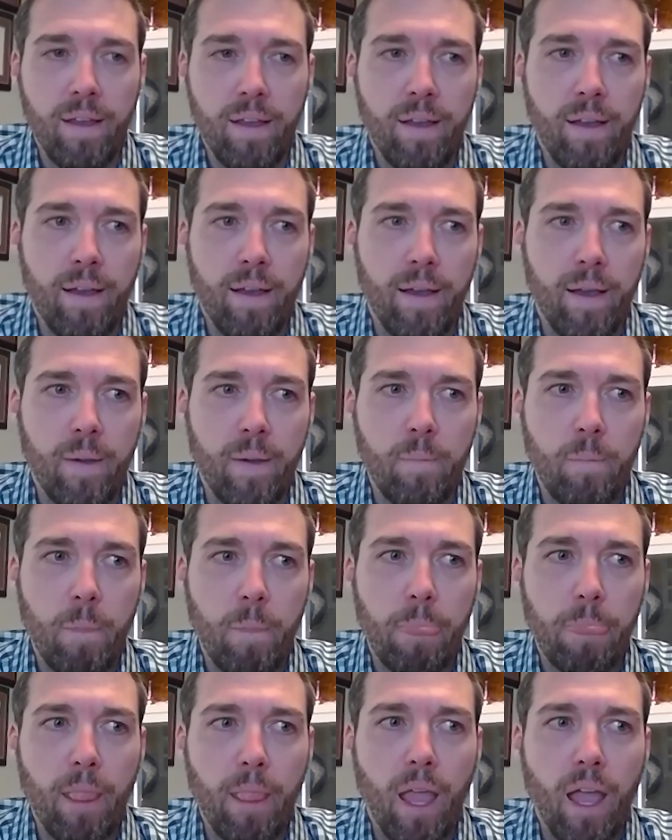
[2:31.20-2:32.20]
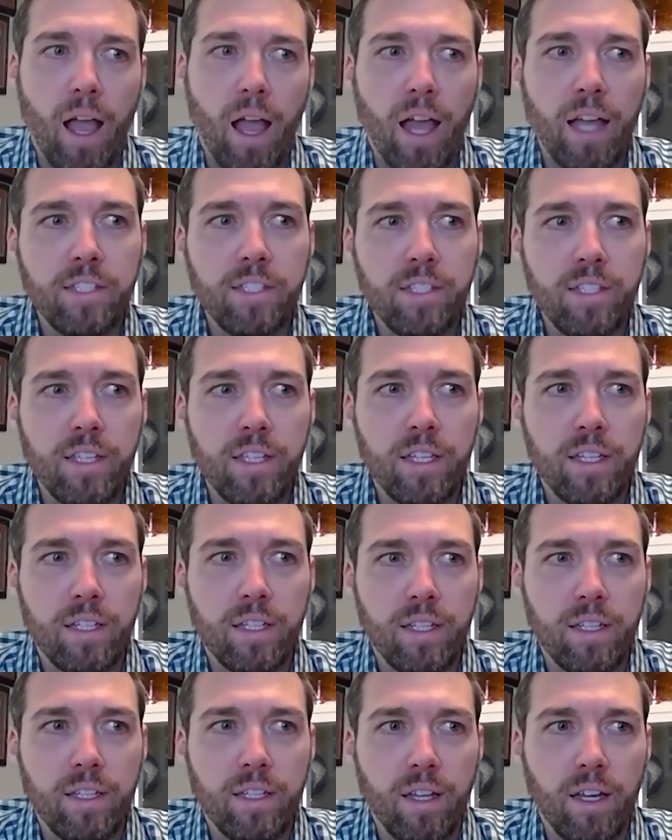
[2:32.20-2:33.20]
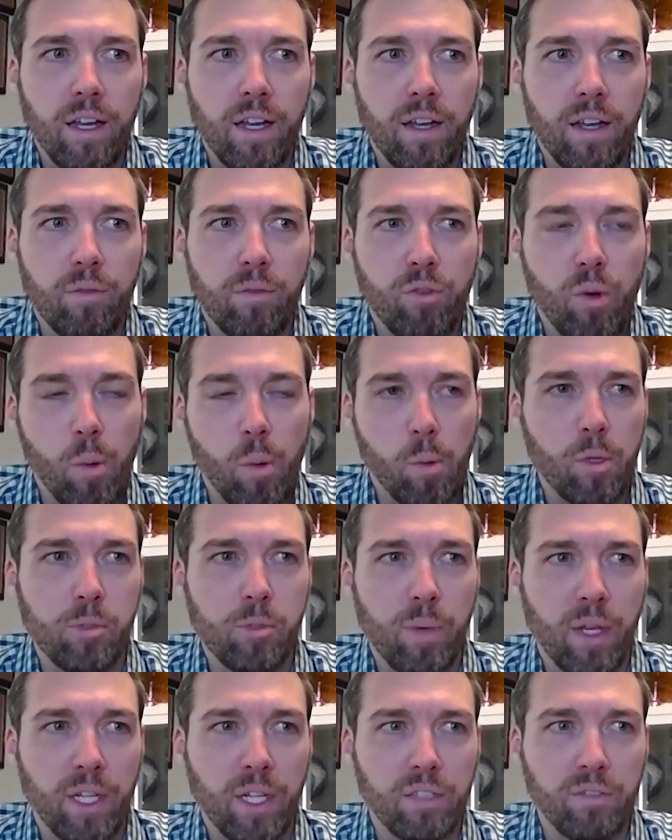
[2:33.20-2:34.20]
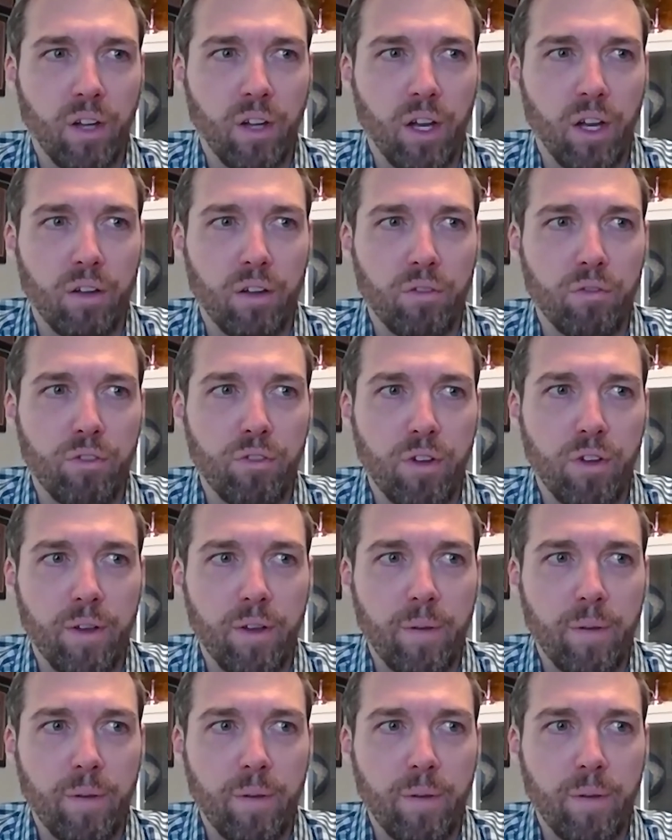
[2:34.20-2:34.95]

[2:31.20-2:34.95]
I see it from a perspective of,